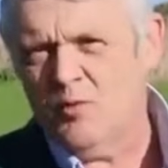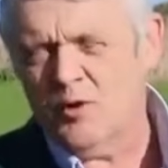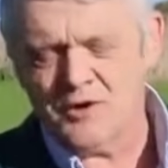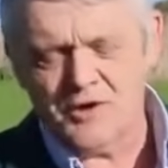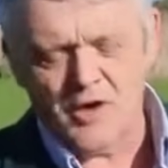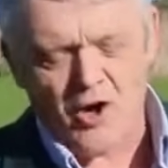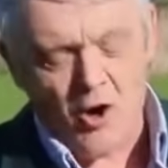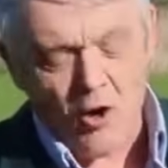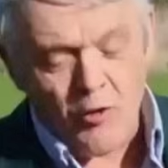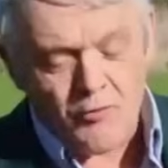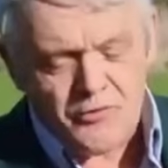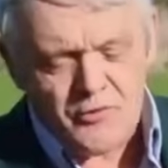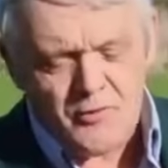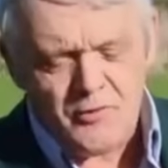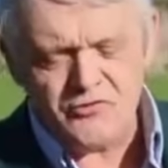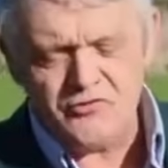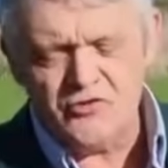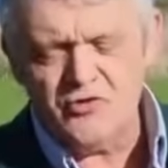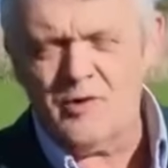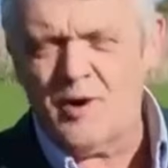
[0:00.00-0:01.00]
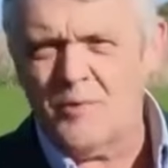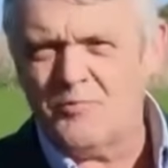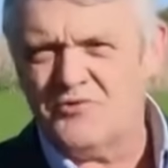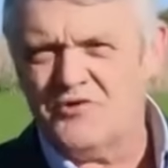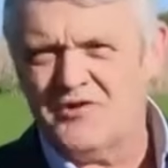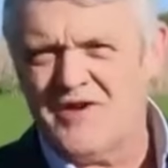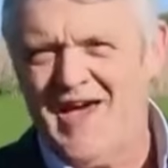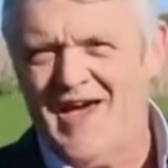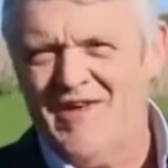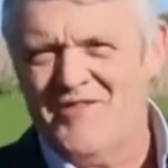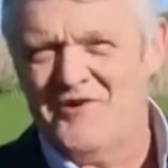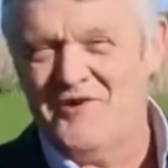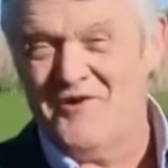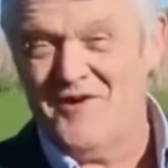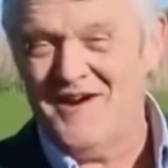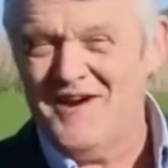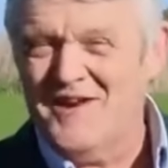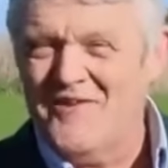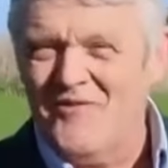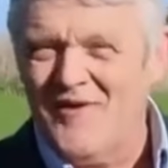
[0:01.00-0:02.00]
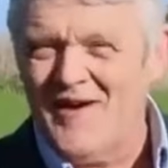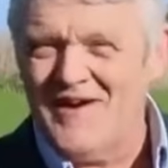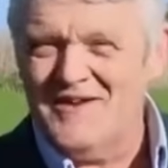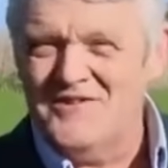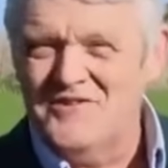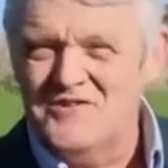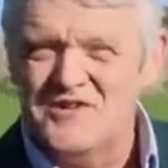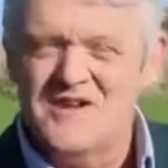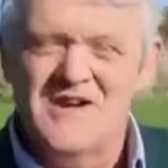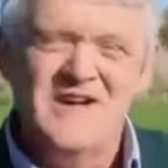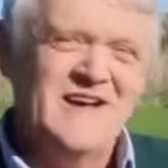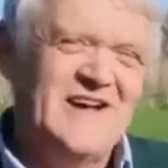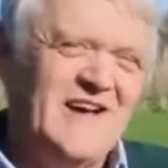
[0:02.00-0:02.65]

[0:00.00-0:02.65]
We're going to hold the 2 up together in a wind